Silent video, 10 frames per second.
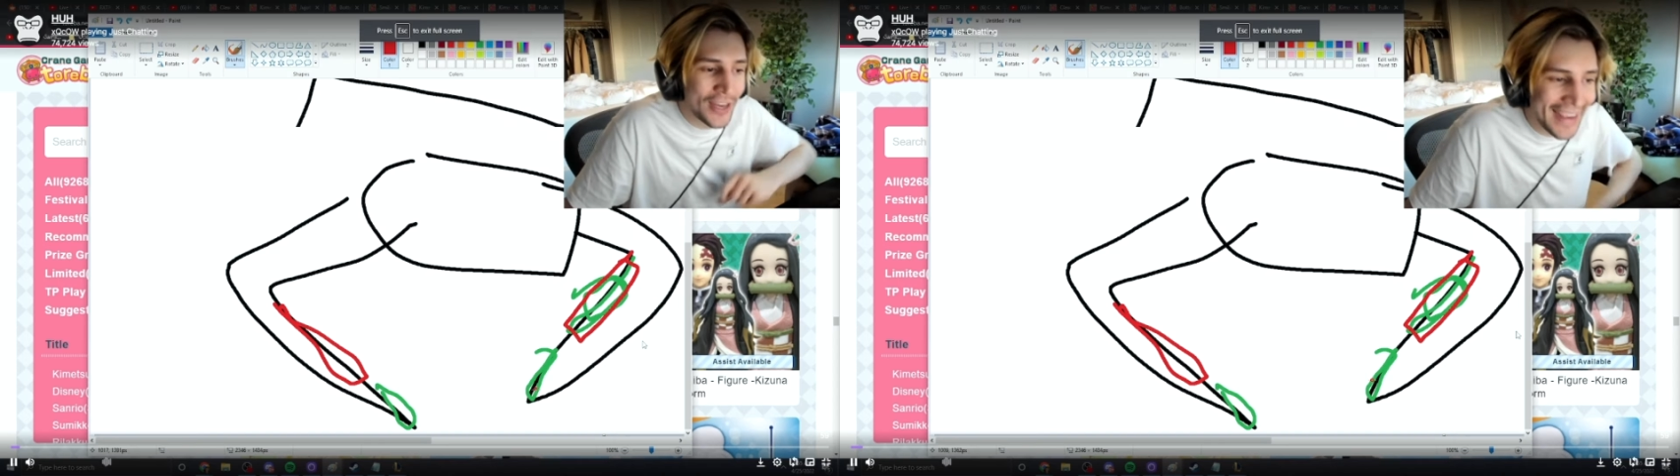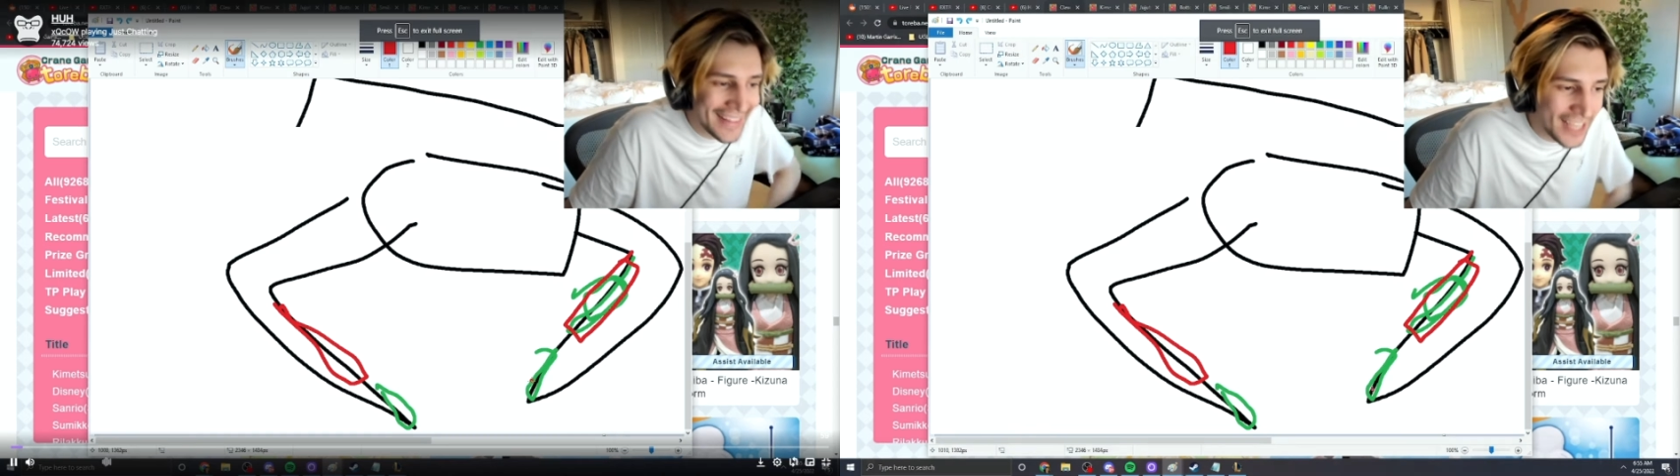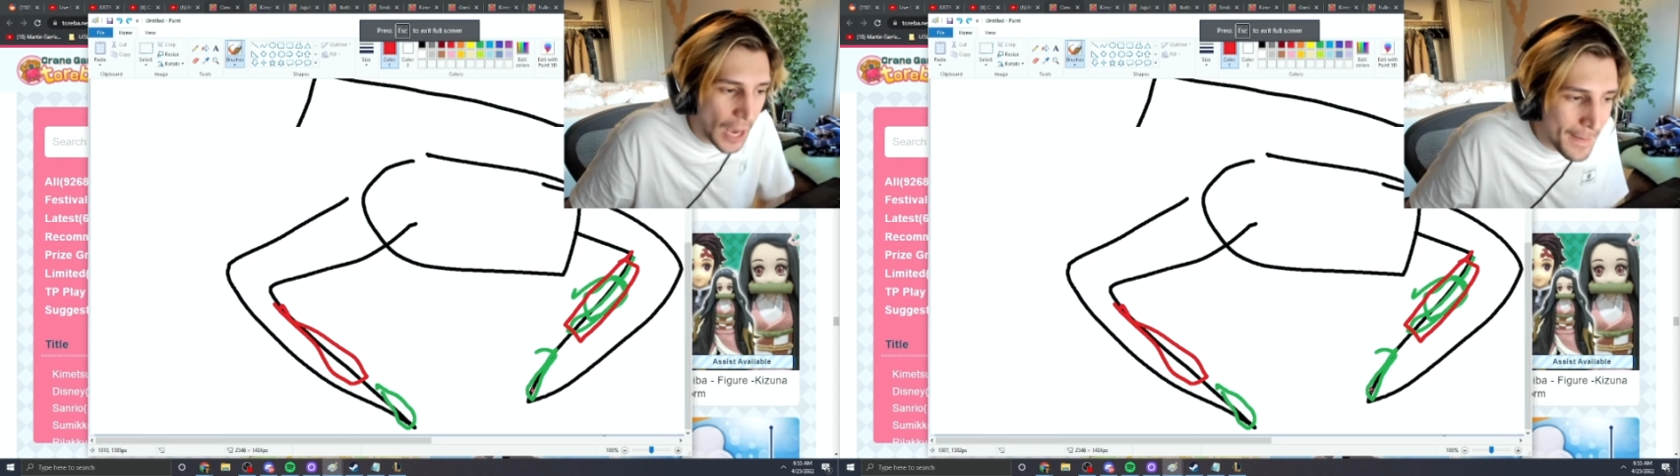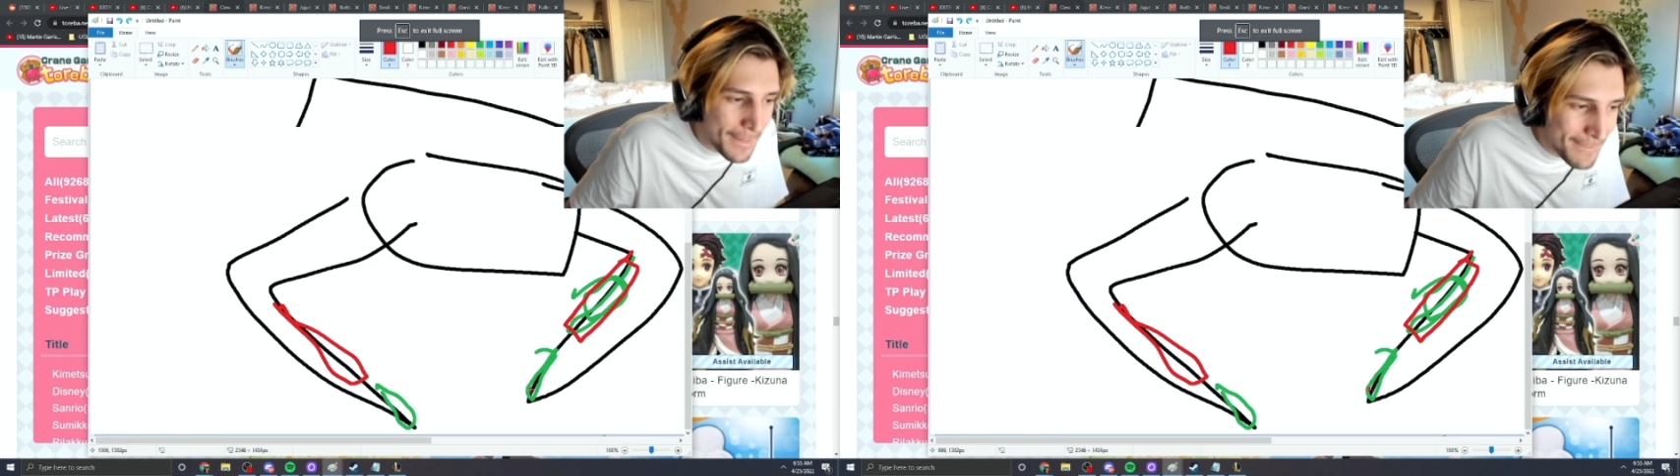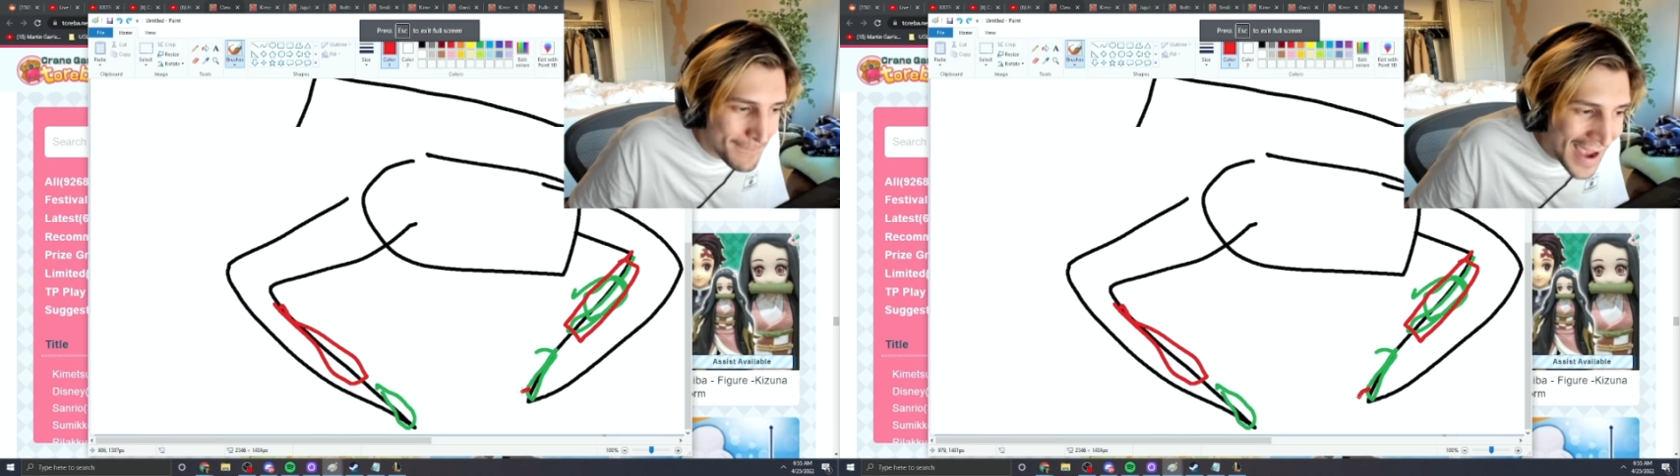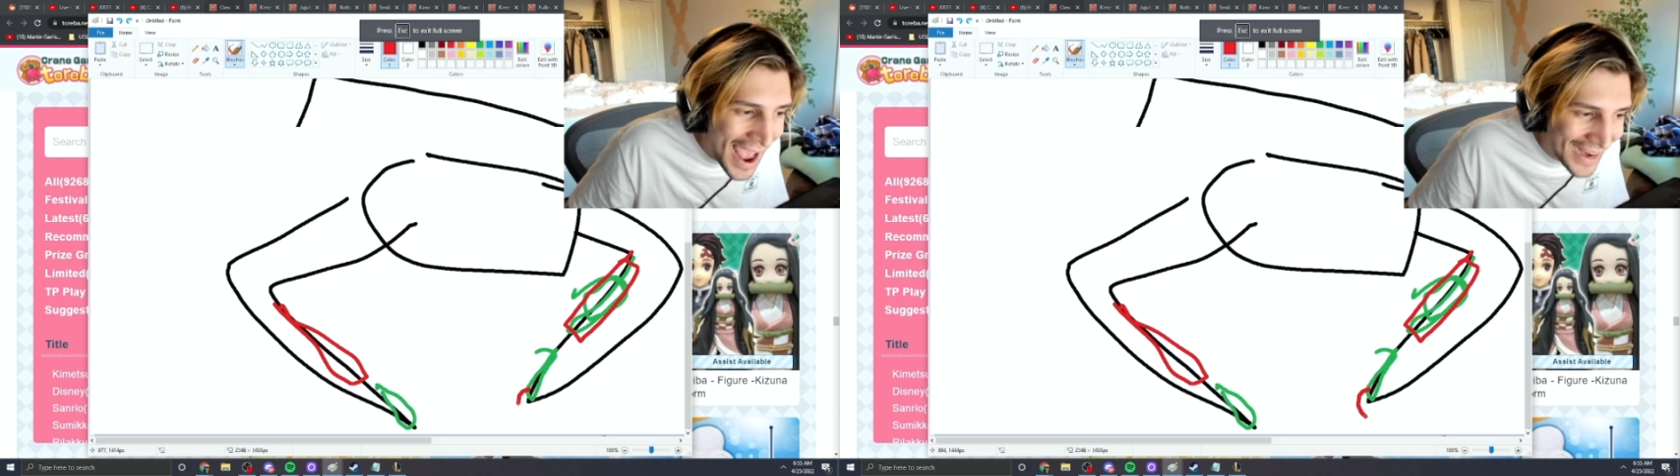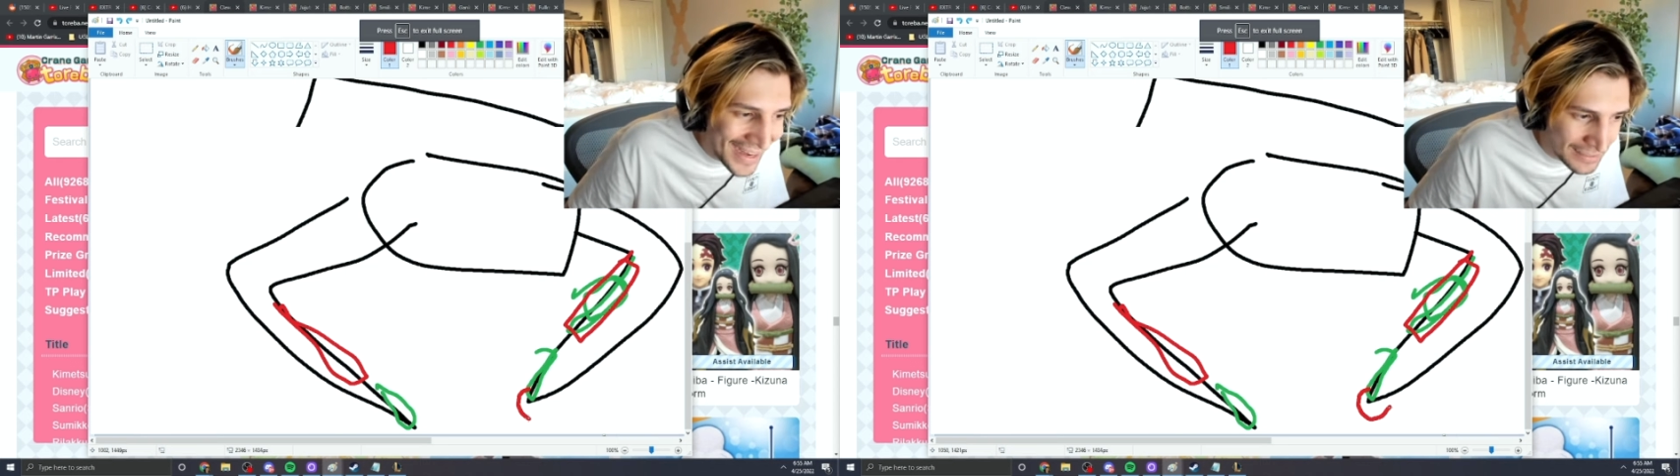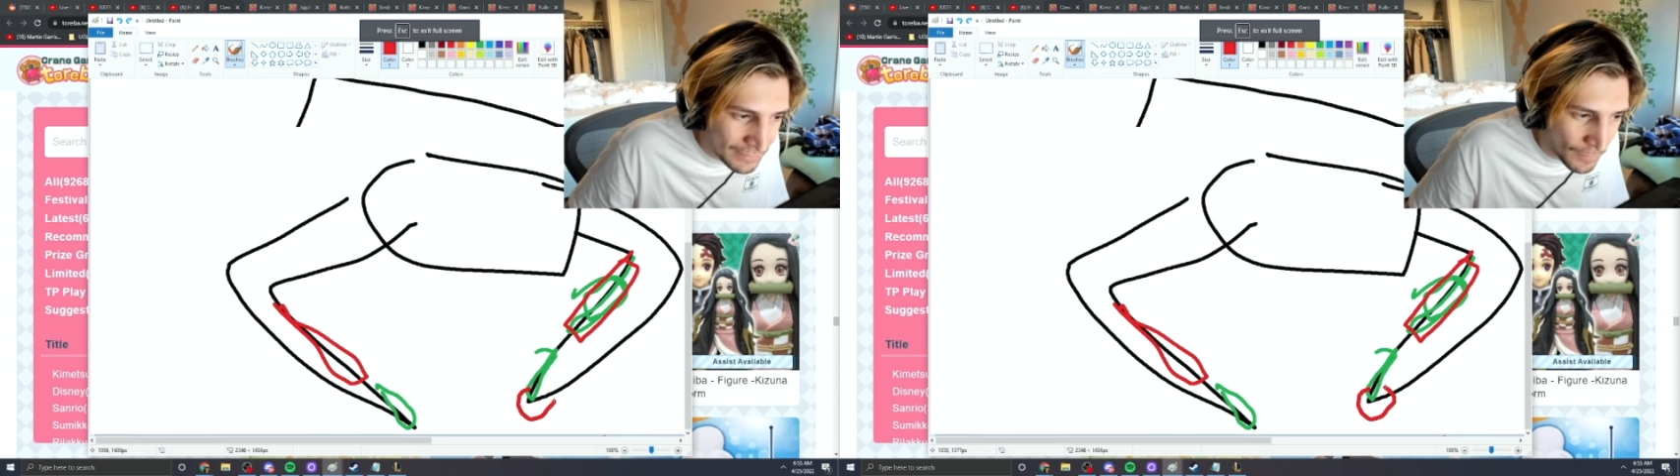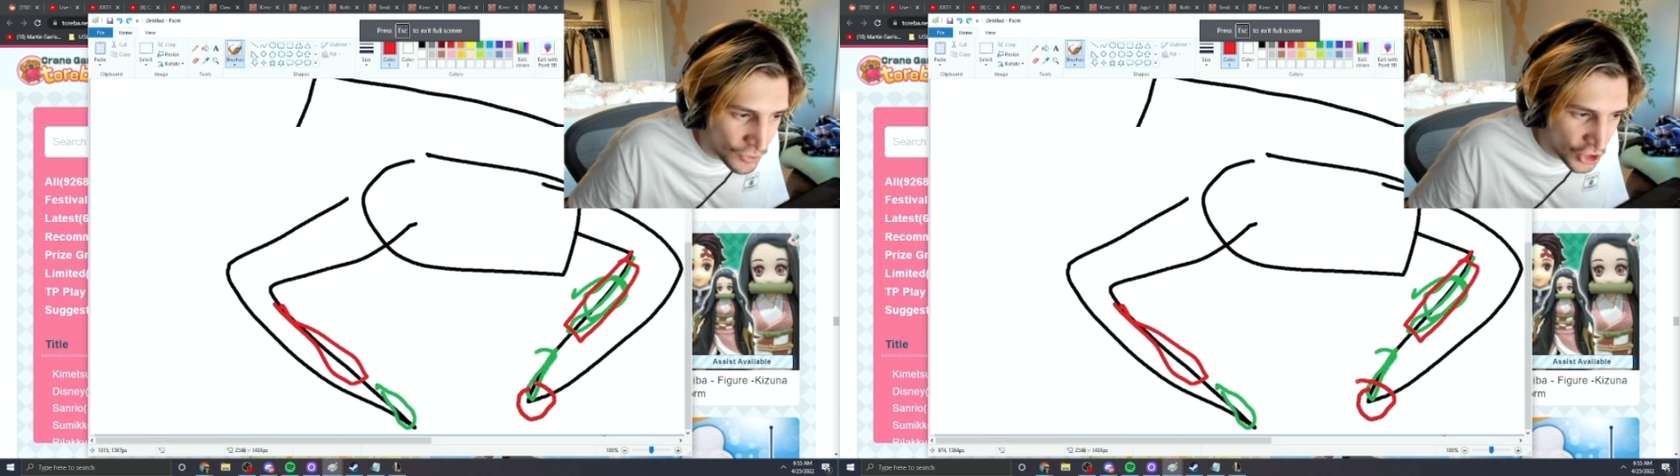gonna hit maximum